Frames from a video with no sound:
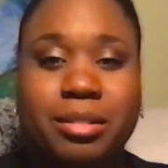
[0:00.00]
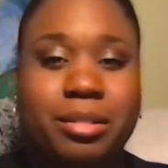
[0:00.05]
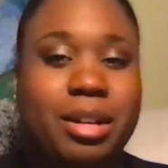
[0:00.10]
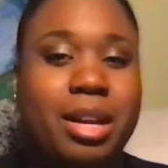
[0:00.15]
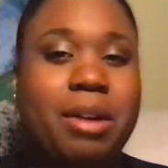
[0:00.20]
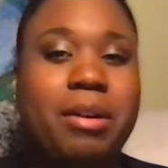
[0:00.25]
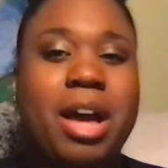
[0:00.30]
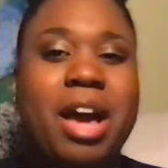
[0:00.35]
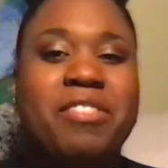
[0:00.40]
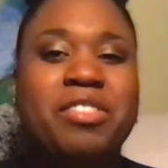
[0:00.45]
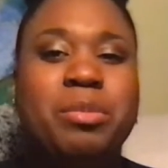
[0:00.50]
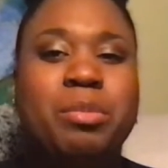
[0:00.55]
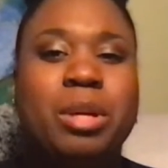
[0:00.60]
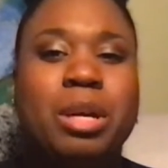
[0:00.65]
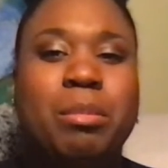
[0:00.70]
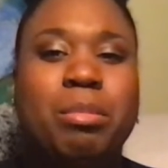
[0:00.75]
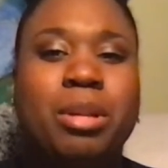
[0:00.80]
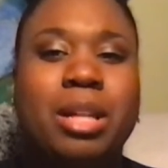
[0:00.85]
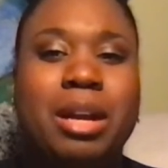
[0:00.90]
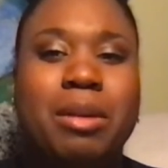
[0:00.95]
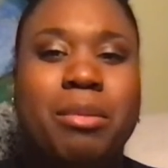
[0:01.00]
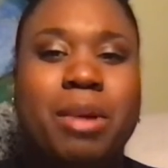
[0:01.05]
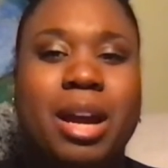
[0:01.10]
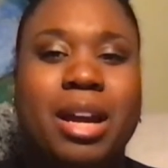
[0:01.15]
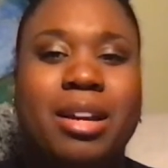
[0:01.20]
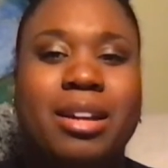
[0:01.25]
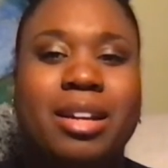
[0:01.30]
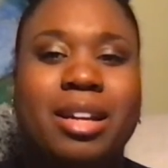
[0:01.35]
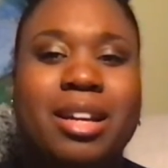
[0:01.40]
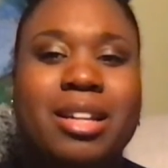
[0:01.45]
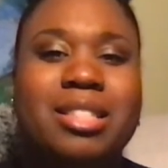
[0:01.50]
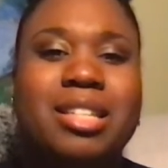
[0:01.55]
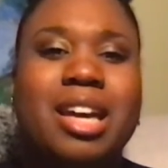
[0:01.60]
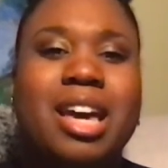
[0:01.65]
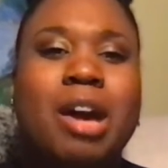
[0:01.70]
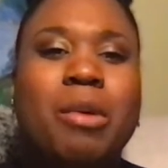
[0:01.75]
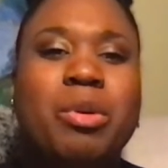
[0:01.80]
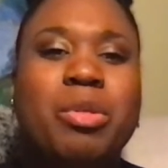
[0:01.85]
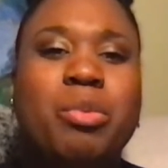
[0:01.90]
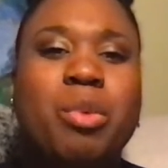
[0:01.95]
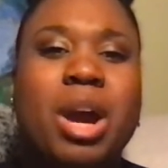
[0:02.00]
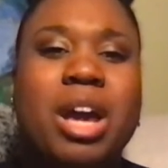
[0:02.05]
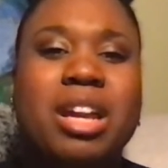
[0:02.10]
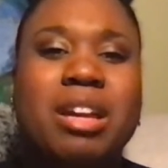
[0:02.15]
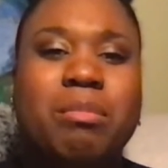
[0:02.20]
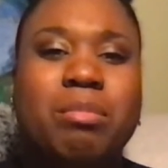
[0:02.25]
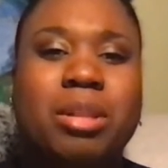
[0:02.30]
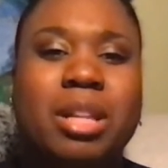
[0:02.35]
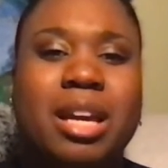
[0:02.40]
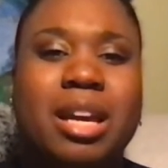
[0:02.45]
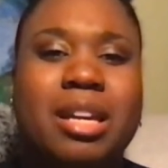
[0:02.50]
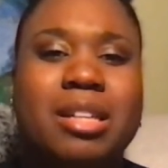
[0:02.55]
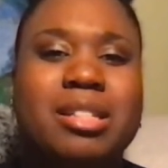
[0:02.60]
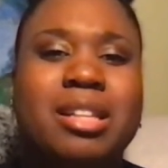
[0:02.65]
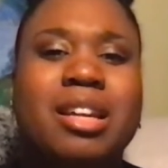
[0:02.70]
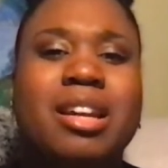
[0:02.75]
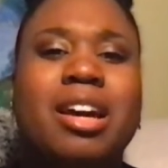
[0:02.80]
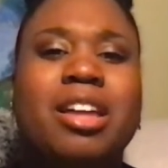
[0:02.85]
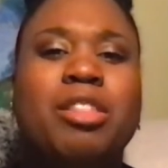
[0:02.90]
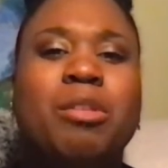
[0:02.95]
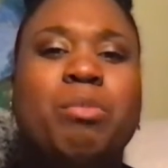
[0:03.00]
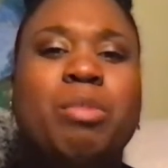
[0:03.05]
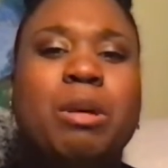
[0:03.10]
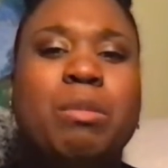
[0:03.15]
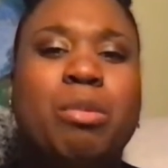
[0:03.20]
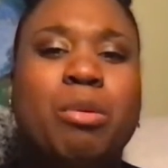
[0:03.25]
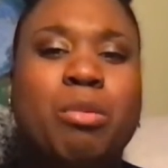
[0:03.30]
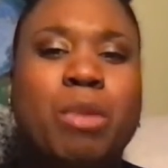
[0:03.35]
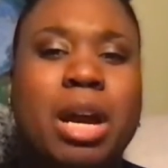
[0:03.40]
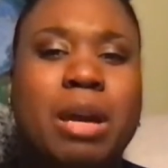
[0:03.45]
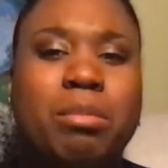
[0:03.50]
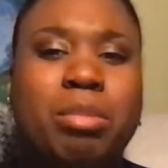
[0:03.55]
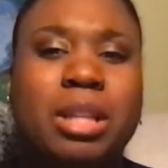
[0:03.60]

I don't have to be a playwright. To hell with writing plays. Let other people write